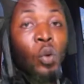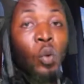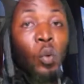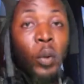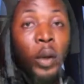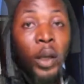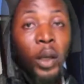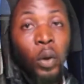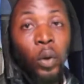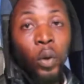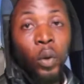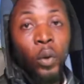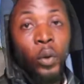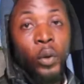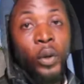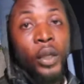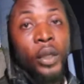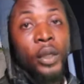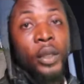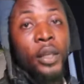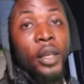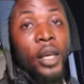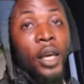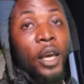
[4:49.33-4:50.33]
We call
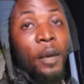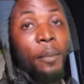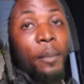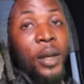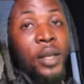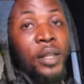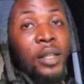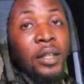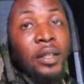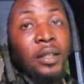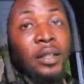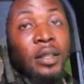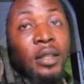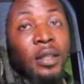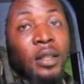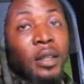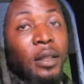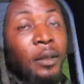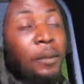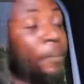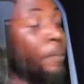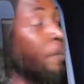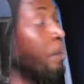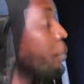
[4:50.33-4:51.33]
it the emergency
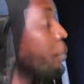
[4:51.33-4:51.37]
lane.